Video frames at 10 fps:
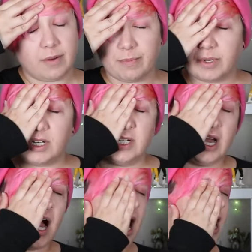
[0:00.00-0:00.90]
a,
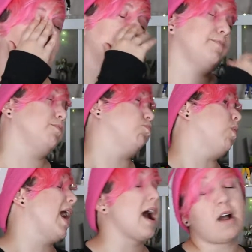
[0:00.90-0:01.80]
god,
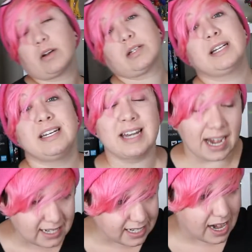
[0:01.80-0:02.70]
wow,
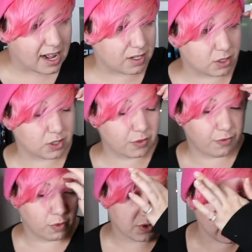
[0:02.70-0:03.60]
$90
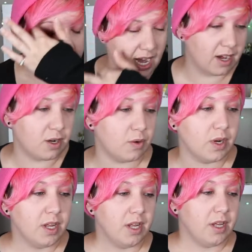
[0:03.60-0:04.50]
for the Dino
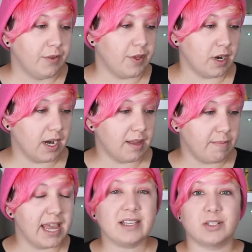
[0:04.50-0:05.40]
Fury
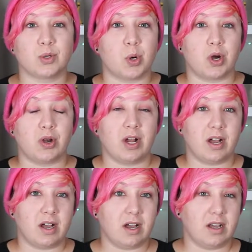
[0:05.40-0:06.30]
Megazord.
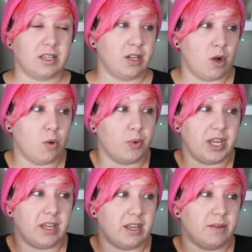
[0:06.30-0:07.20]
You know,
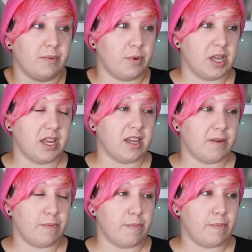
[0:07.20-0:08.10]
we
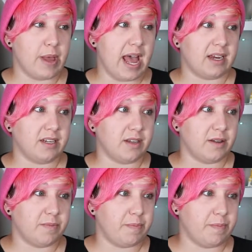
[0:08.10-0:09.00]
had
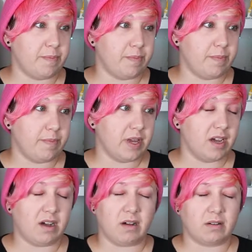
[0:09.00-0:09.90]
to,
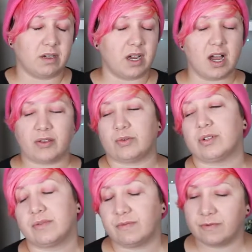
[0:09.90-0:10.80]
oh god, they're
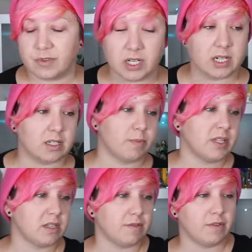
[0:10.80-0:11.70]
freaking
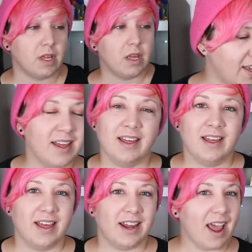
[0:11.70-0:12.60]
expensive.
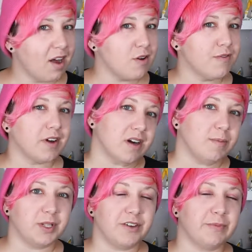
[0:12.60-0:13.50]
And I don't know if you're gonna
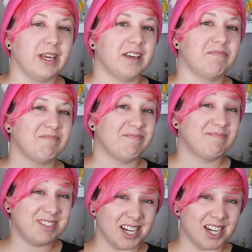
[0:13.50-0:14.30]
believe me, it's